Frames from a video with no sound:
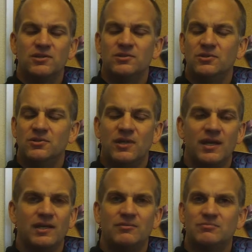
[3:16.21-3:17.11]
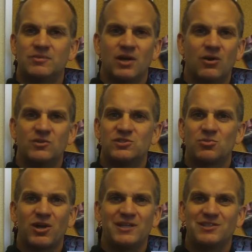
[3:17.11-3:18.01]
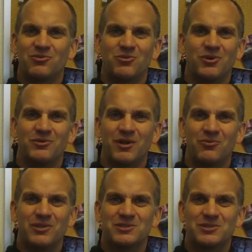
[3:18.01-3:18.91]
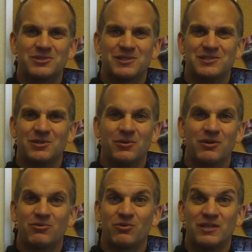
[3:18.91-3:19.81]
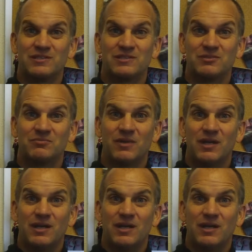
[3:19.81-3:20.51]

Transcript: who they always surprise everyone at regionals because no one ever races them.